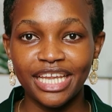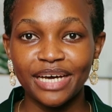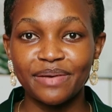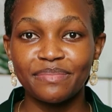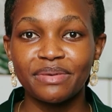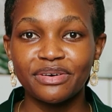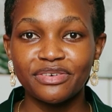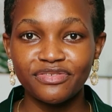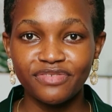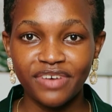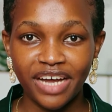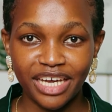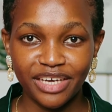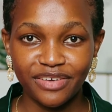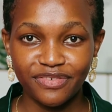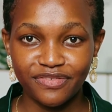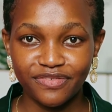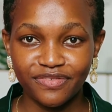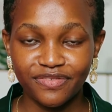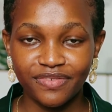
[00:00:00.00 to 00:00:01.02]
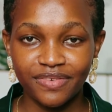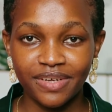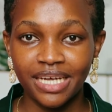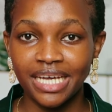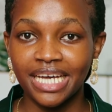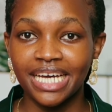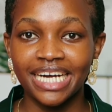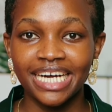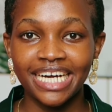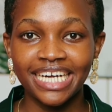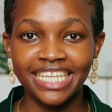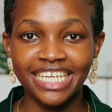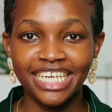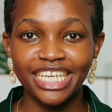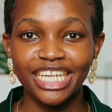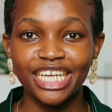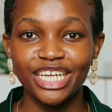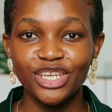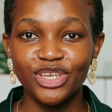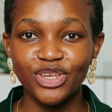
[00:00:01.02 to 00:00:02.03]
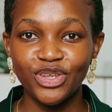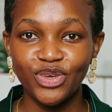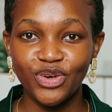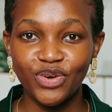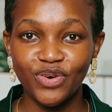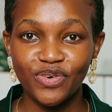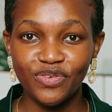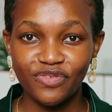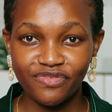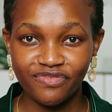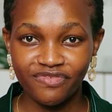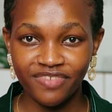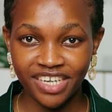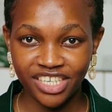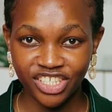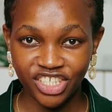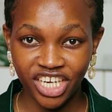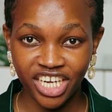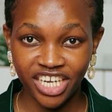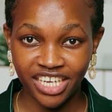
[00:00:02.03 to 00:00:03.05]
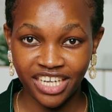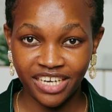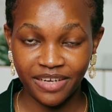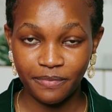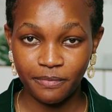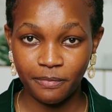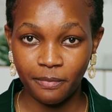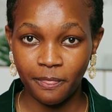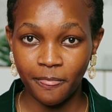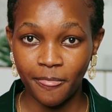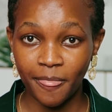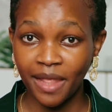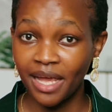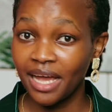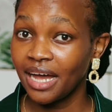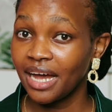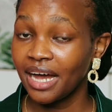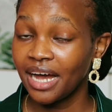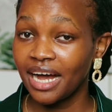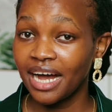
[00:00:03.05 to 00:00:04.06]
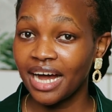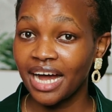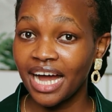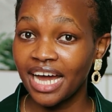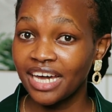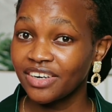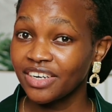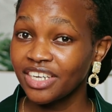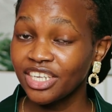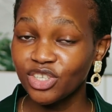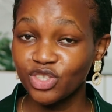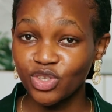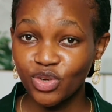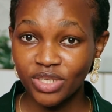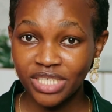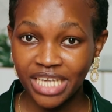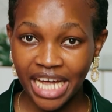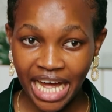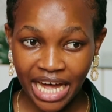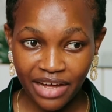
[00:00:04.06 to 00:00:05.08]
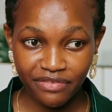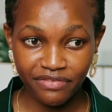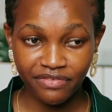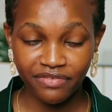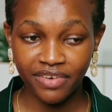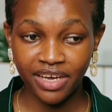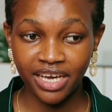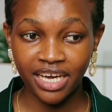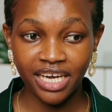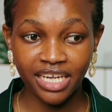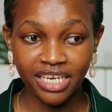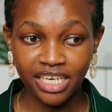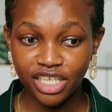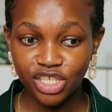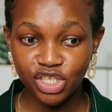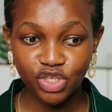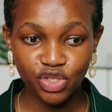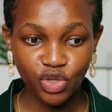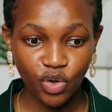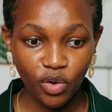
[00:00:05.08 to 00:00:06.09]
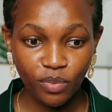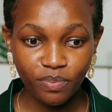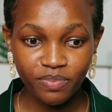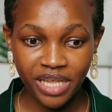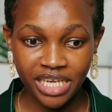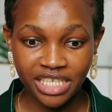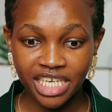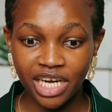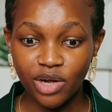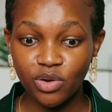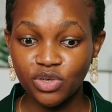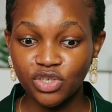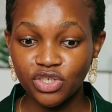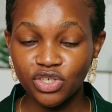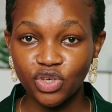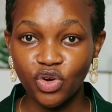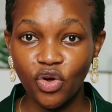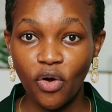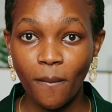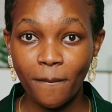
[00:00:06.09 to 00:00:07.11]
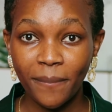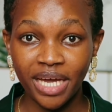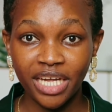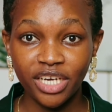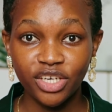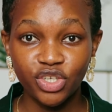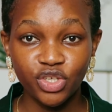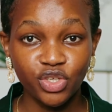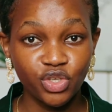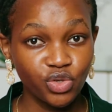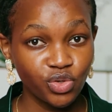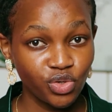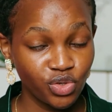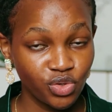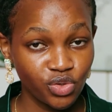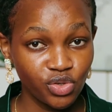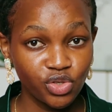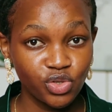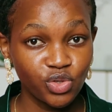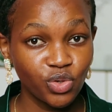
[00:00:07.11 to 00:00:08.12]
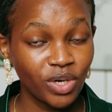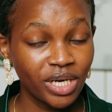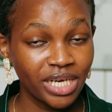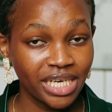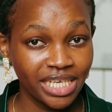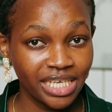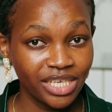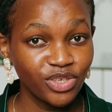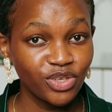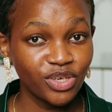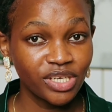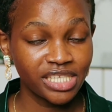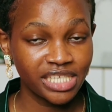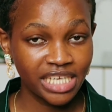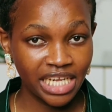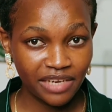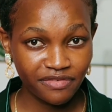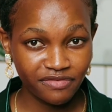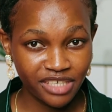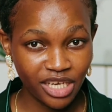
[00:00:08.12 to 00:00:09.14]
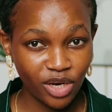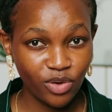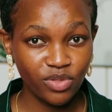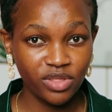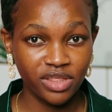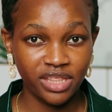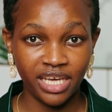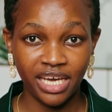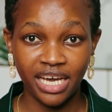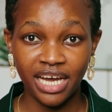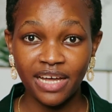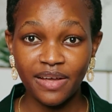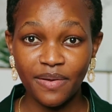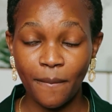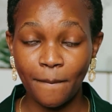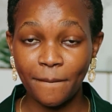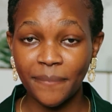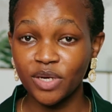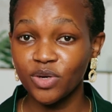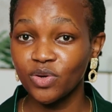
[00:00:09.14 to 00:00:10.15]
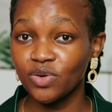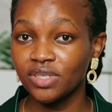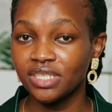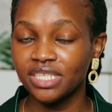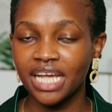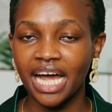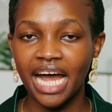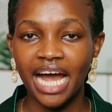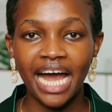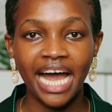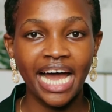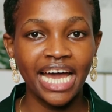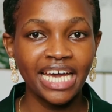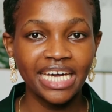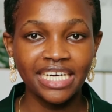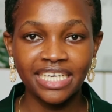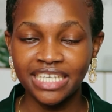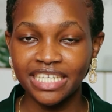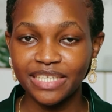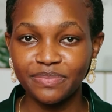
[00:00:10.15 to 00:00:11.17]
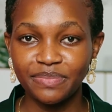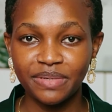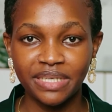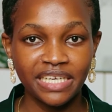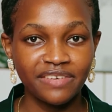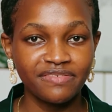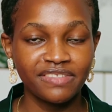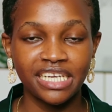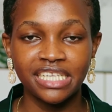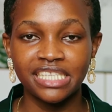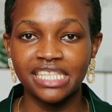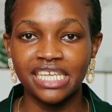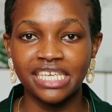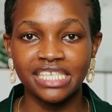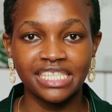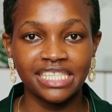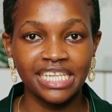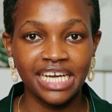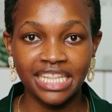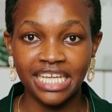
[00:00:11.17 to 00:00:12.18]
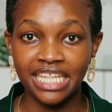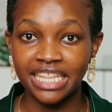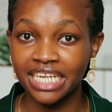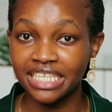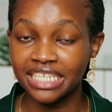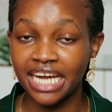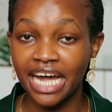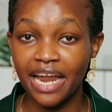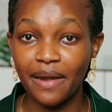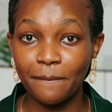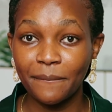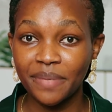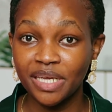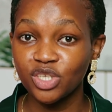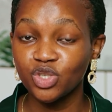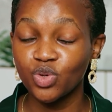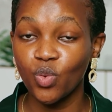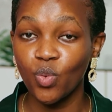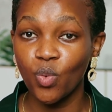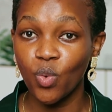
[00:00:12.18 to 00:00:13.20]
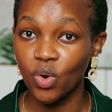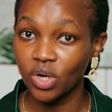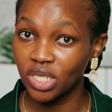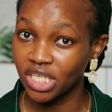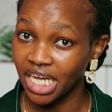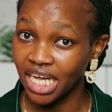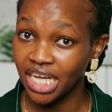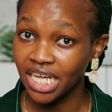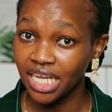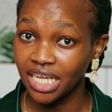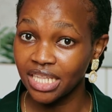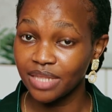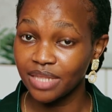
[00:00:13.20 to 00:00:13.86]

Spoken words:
Number 5, cleaning your vagina. I really don't have any soap that I would recommend you use to clean yourself down there, because I really believe that there's nothing that can beat water,